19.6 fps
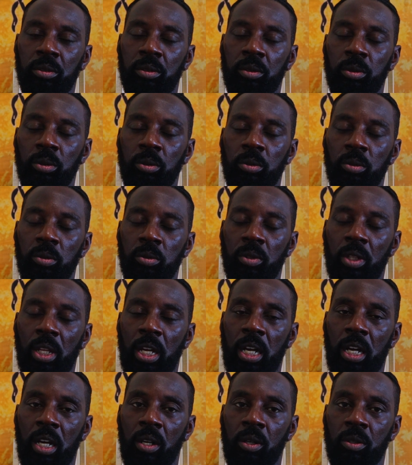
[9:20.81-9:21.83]
two
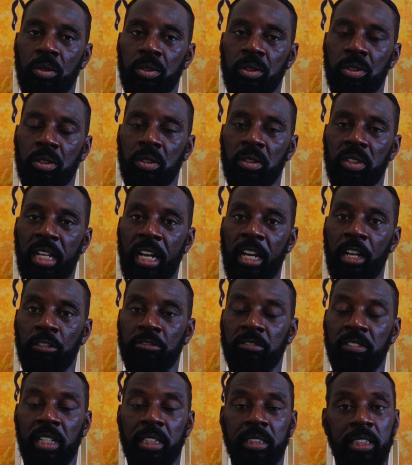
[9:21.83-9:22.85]
thousand nine
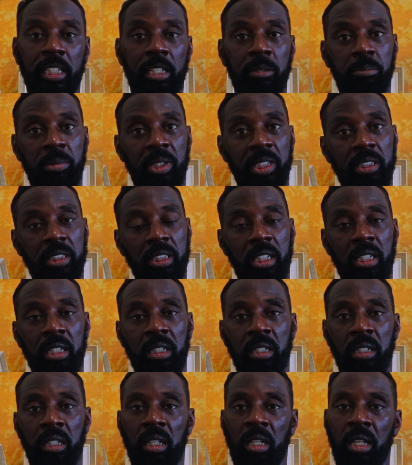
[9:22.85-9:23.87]
hundred ten B
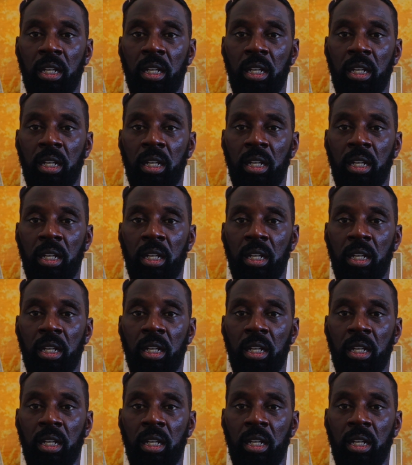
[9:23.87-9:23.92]
C,